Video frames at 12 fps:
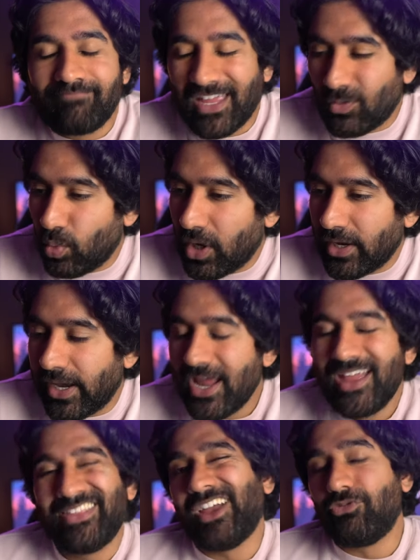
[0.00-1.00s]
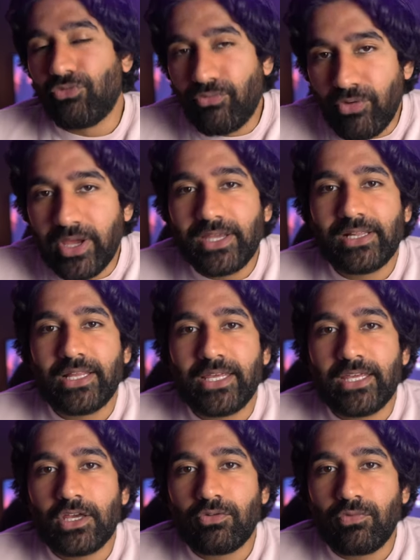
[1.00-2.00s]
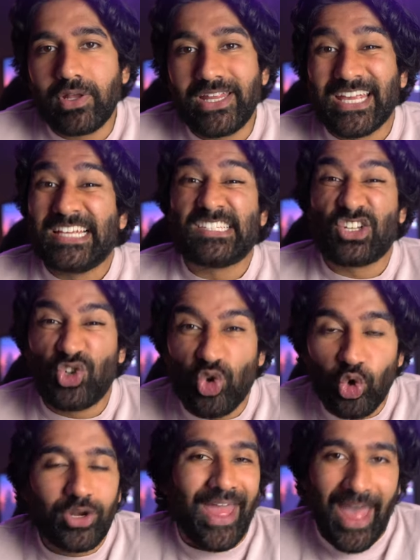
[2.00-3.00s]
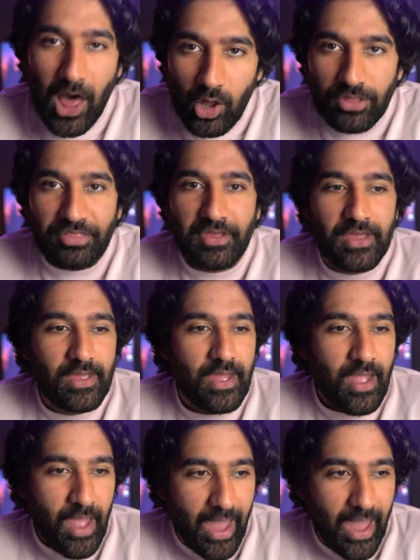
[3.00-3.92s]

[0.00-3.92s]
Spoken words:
like one that really, really is a good, healthy,